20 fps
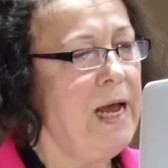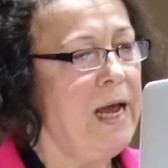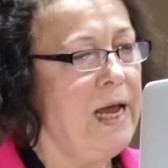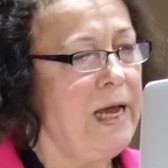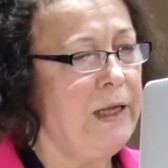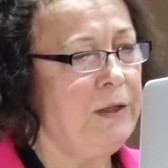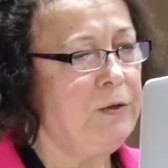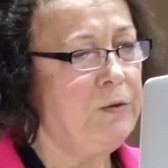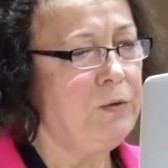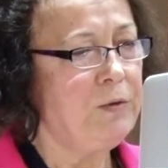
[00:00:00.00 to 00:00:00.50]

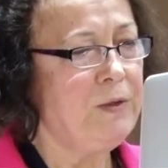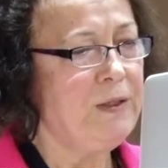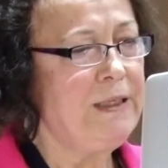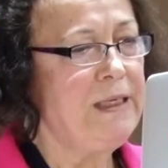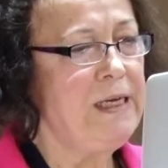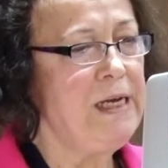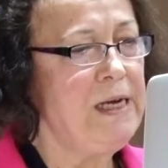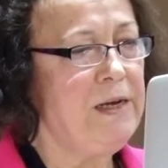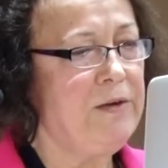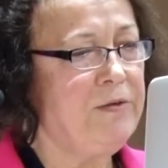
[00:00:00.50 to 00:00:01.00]
and to
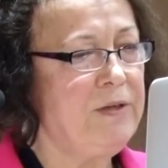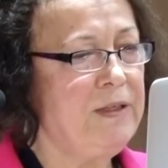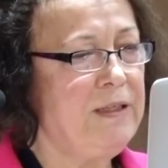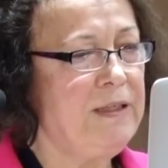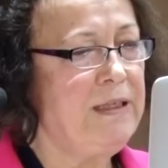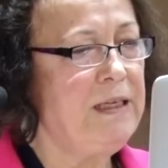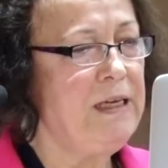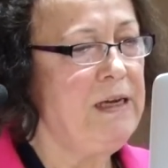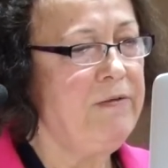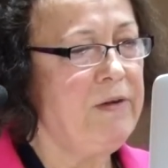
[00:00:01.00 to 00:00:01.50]
seek,
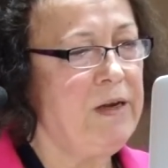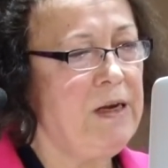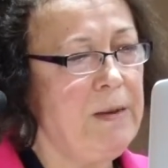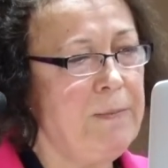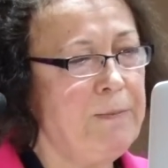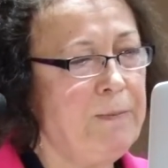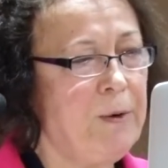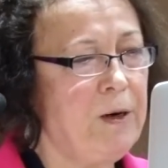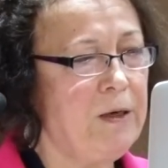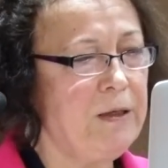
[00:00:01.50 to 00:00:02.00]
receive, and
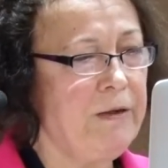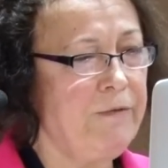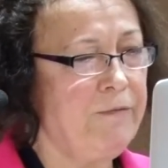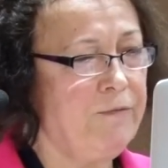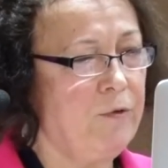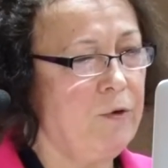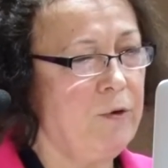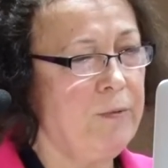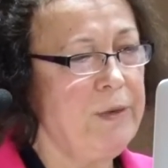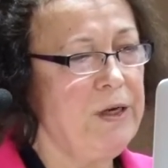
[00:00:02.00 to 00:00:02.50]
impart
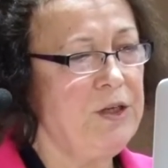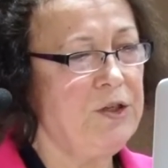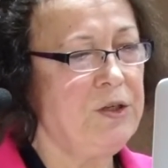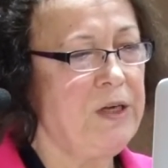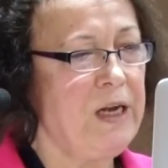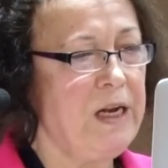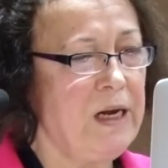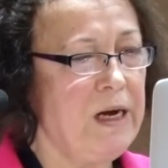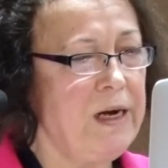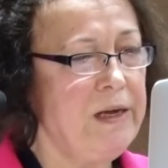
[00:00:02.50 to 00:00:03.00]

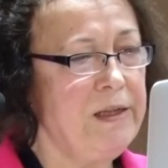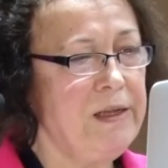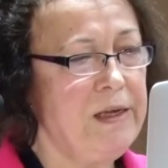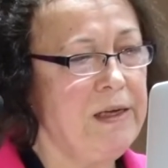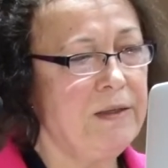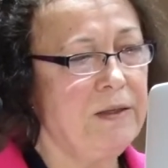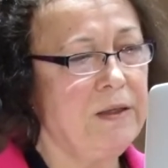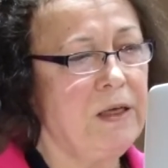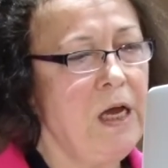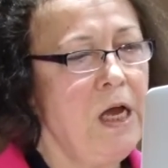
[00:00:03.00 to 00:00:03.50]
information and
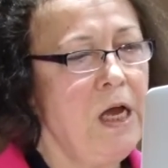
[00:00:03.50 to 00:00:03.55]
ideas